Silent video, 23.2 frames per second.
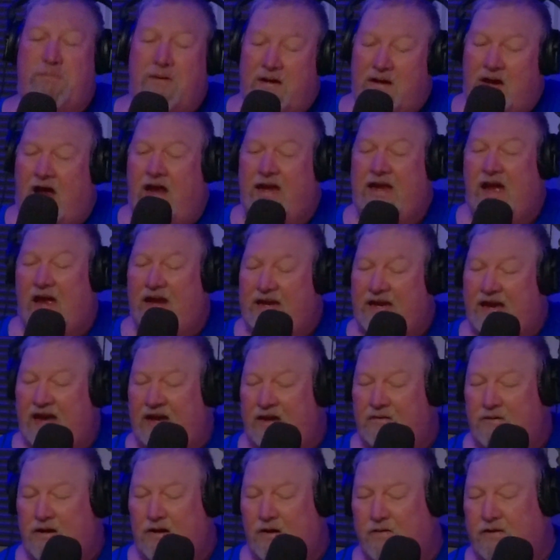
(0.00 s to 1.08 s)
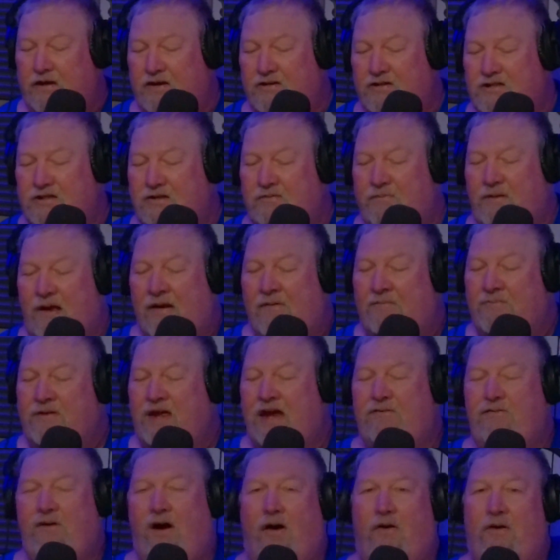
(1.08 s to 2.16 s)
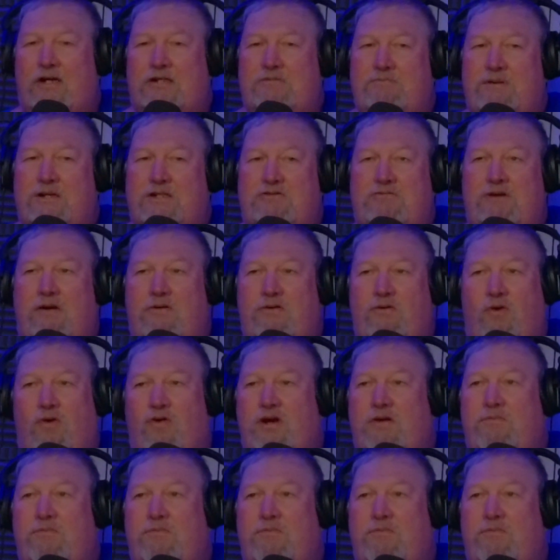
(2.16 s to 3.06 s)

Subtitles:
but I get it, they've always messed around with oral